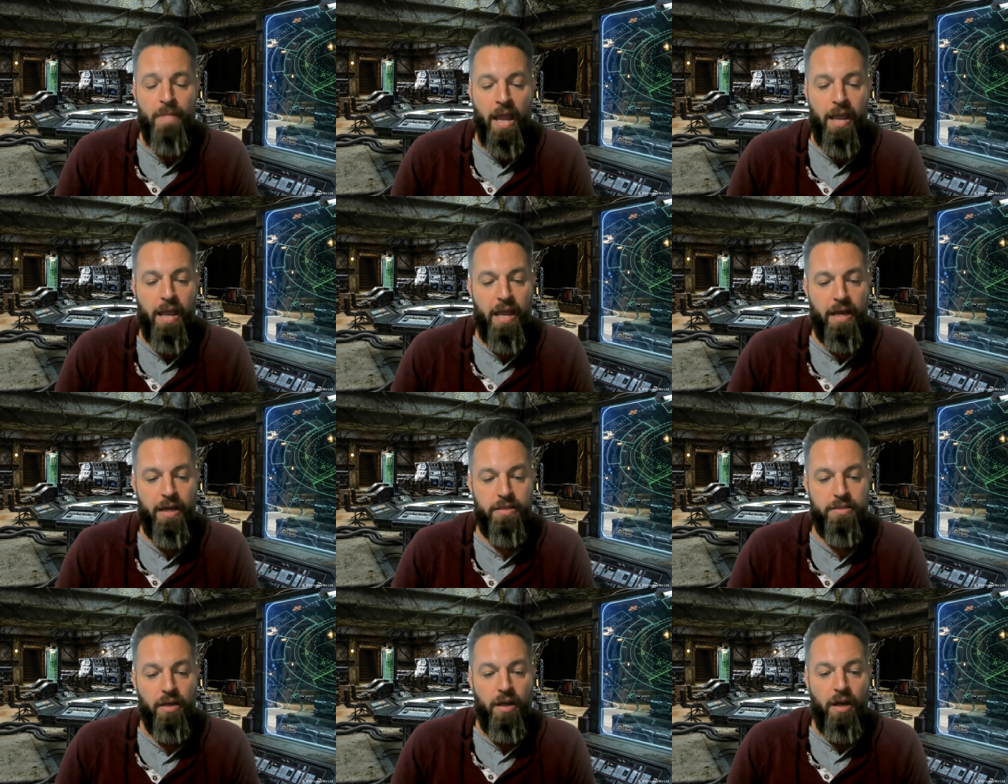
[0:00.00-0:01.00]
And
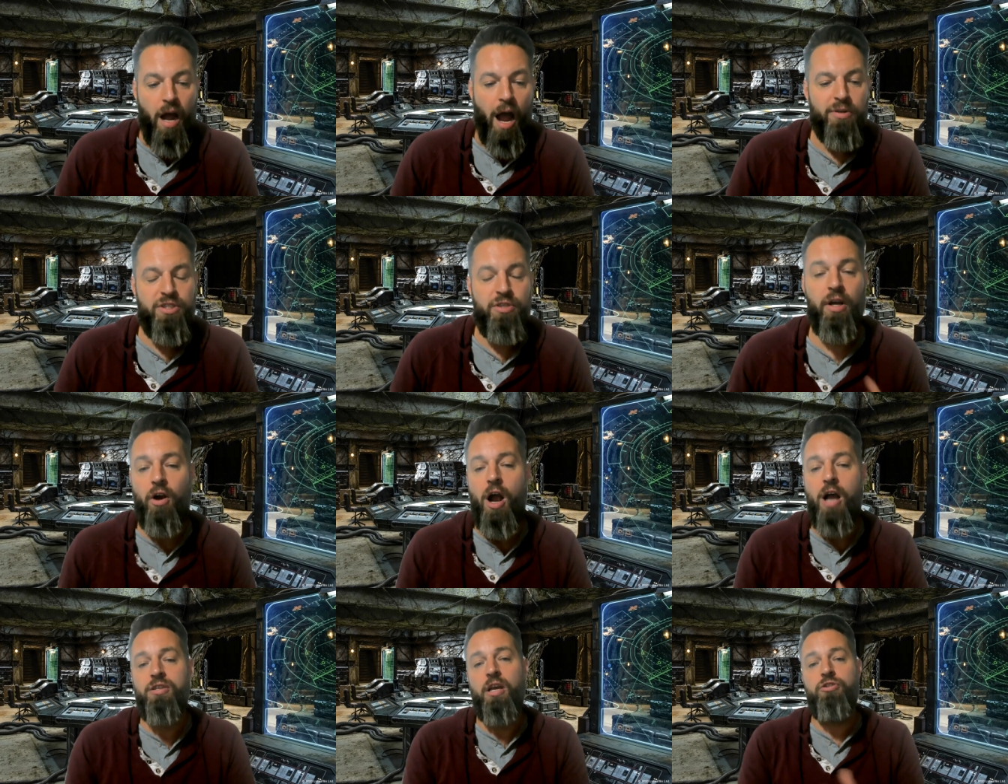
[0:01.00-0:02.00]
I was doing a
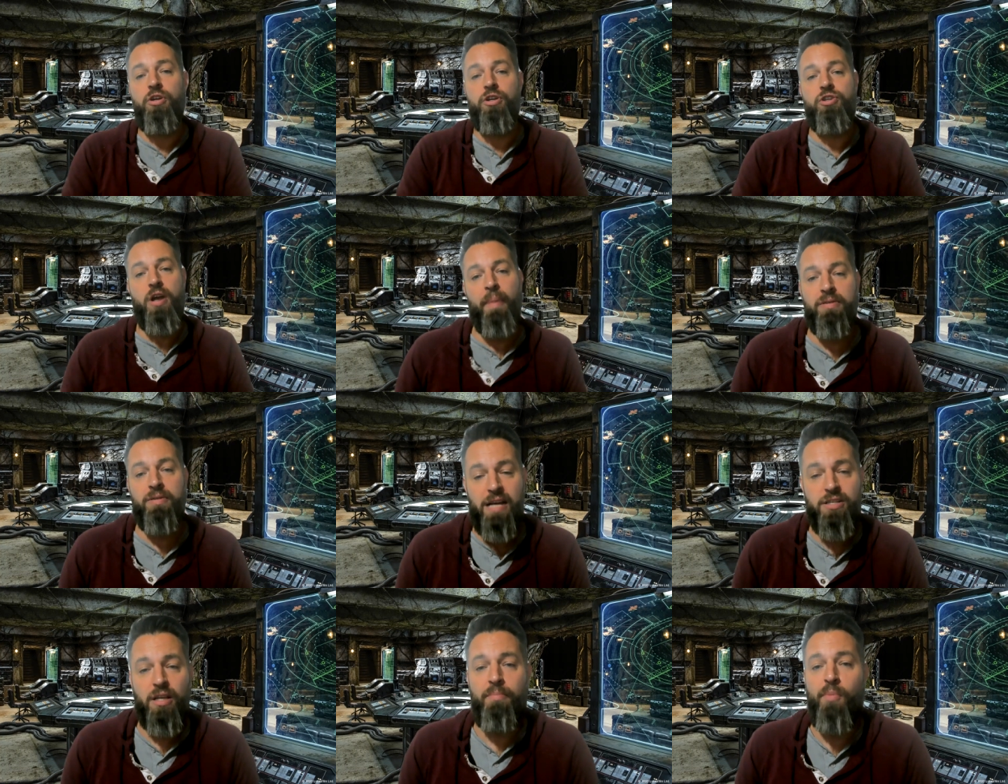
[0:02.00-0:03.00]
cross country trip. I was
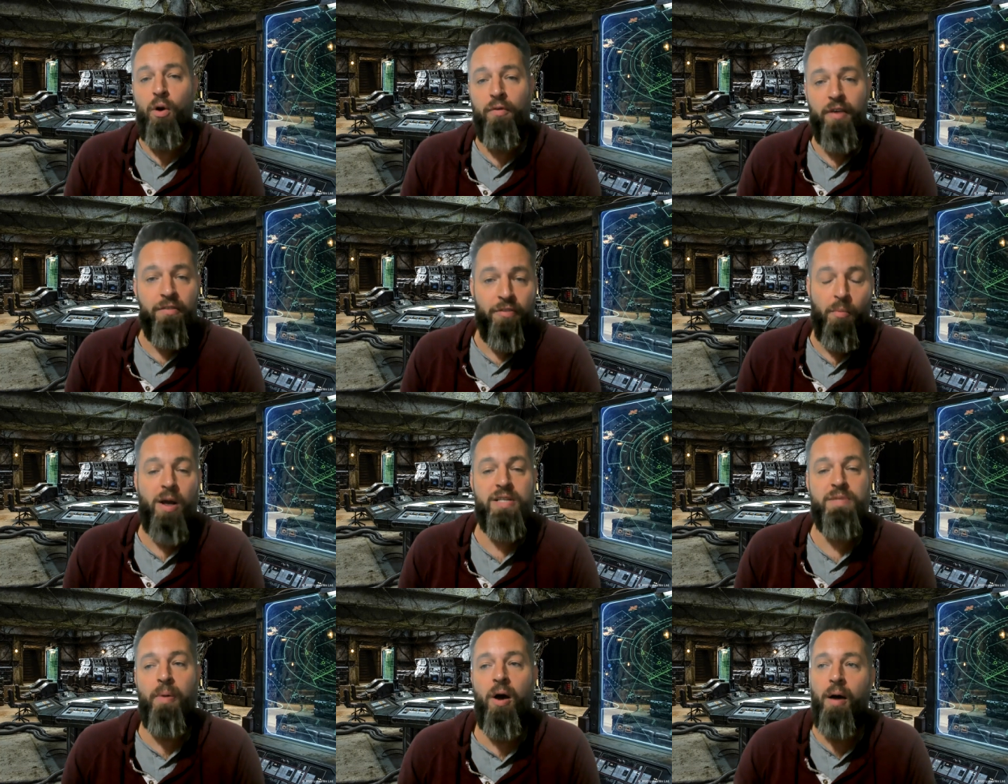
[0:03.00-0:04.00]
actually moving from
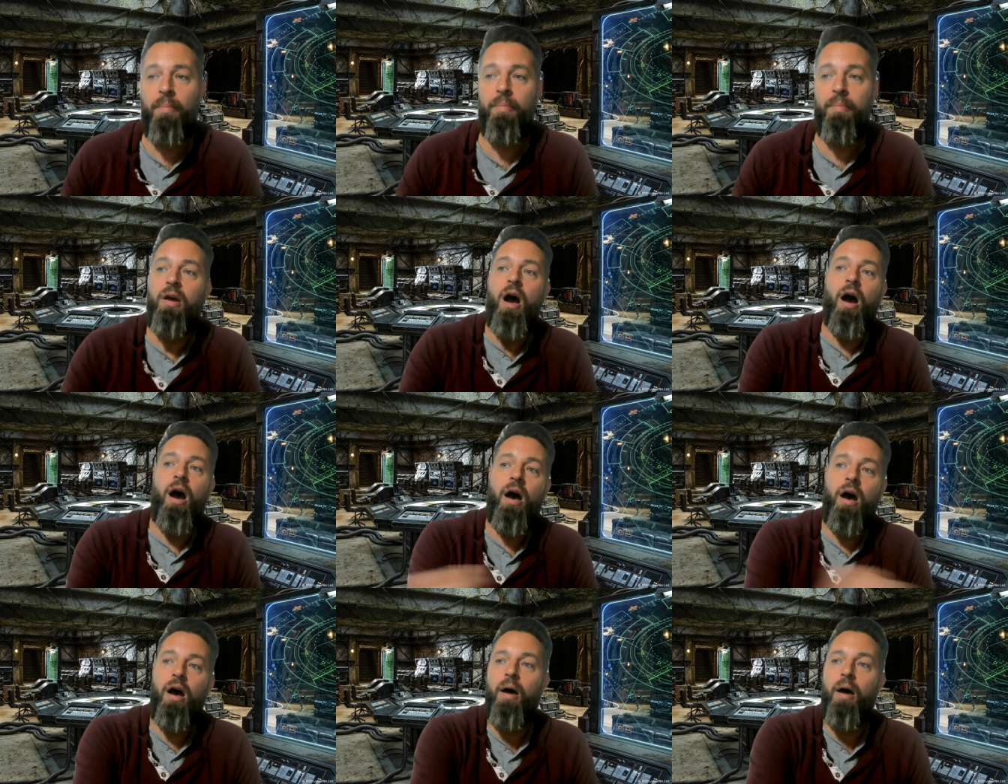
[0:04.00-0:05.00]
West Palm
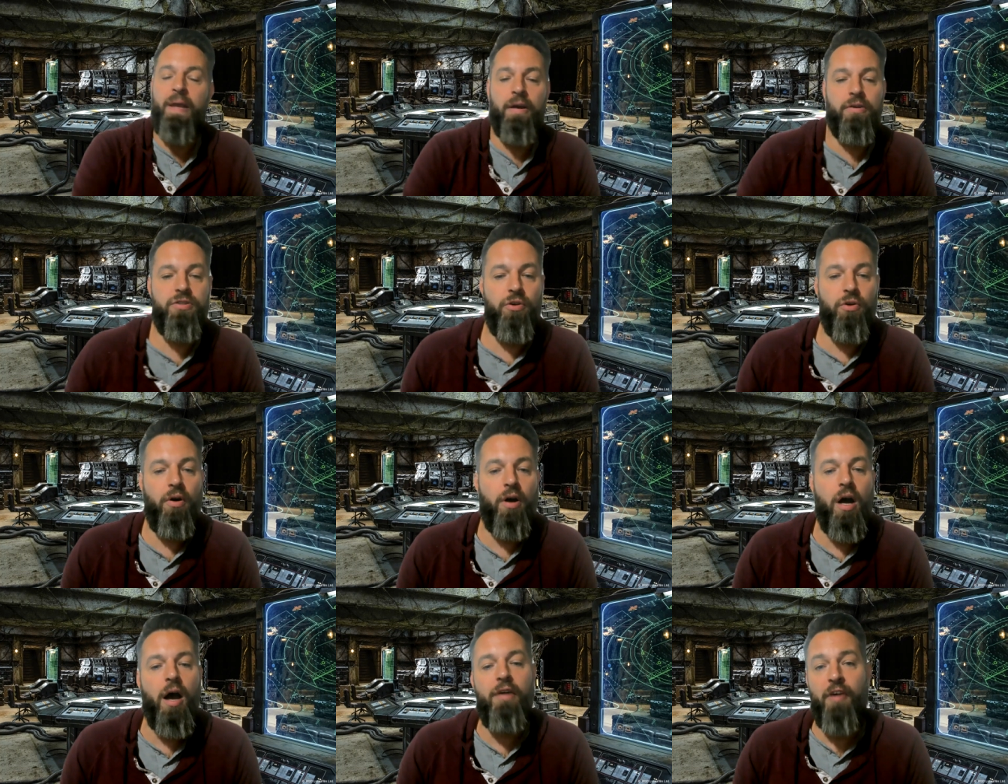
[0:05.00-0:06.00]
uh, up here to
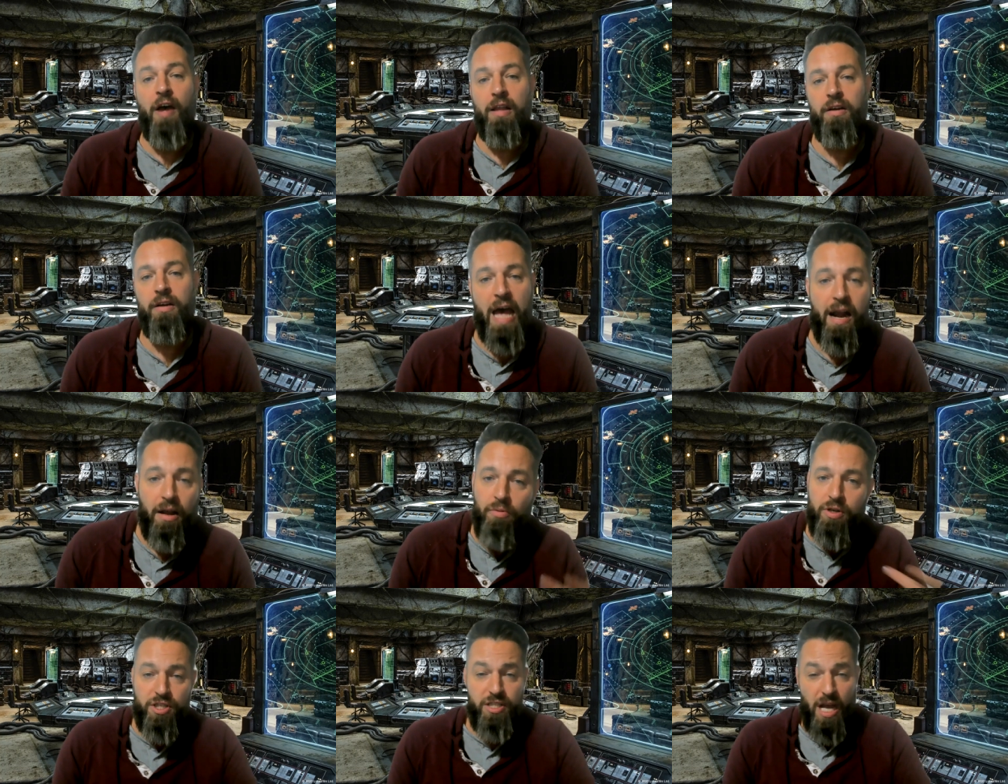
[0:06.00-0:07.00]
uh, Fallon, Nevada,
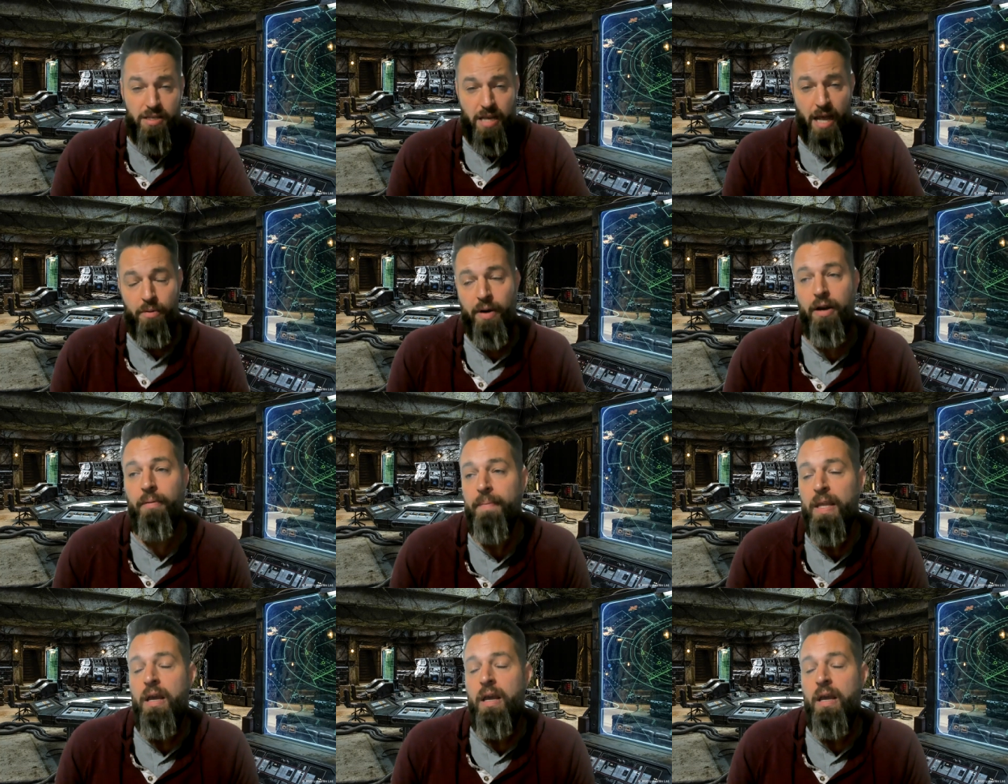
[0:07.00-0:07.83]
which is outside of Reno.